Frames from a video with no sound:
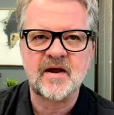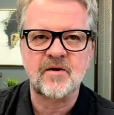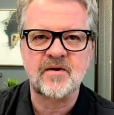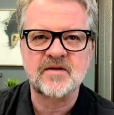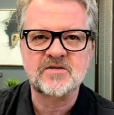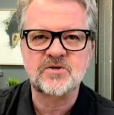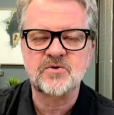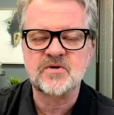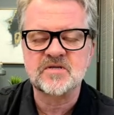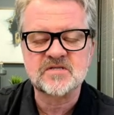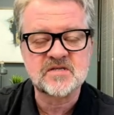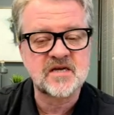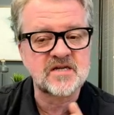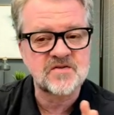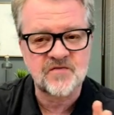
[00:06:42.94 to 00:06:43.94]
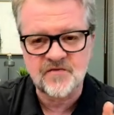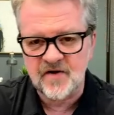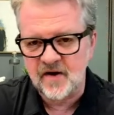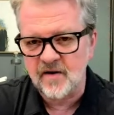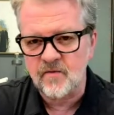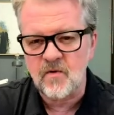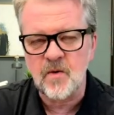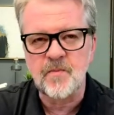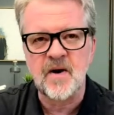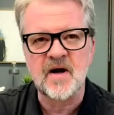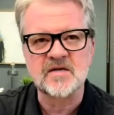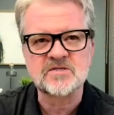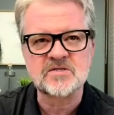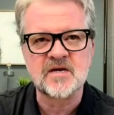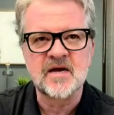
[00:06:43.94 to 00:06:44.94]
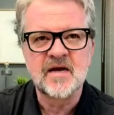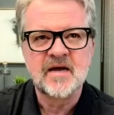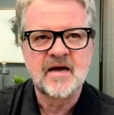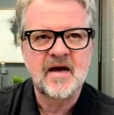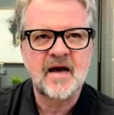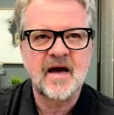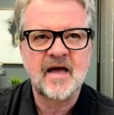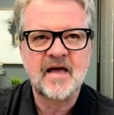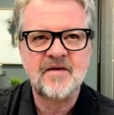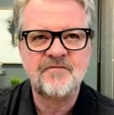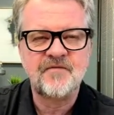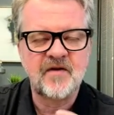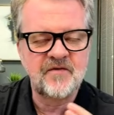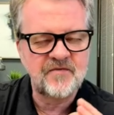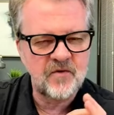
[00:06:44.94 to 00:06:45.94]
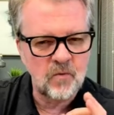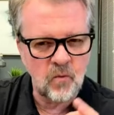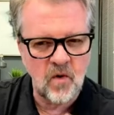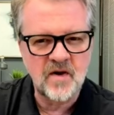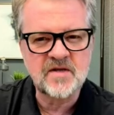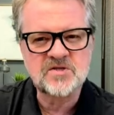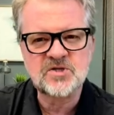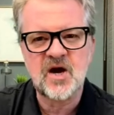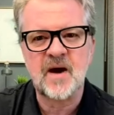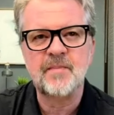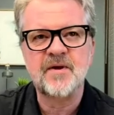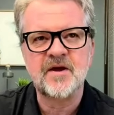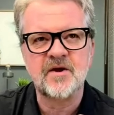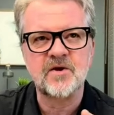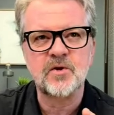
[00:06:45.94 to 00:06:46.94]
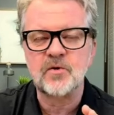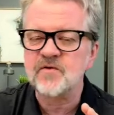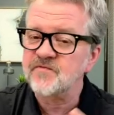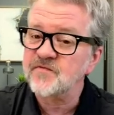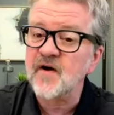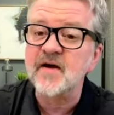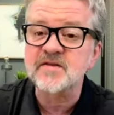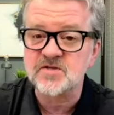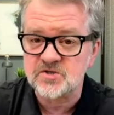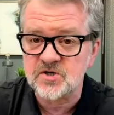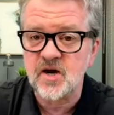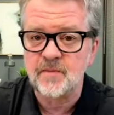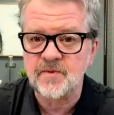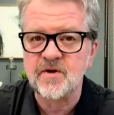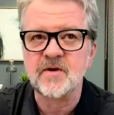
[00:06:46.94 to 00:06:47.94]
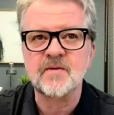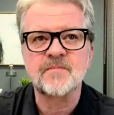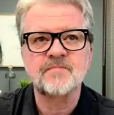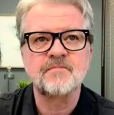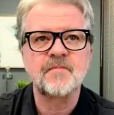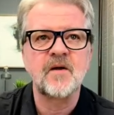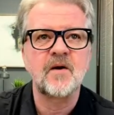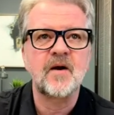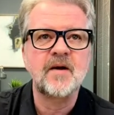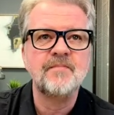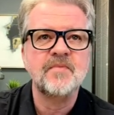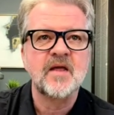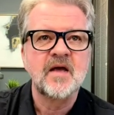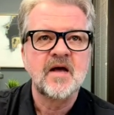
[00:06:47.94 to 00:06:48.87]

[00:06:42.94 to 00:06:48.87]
And as you can see, it's very robust. If you want a job here, you can find a job here. All right.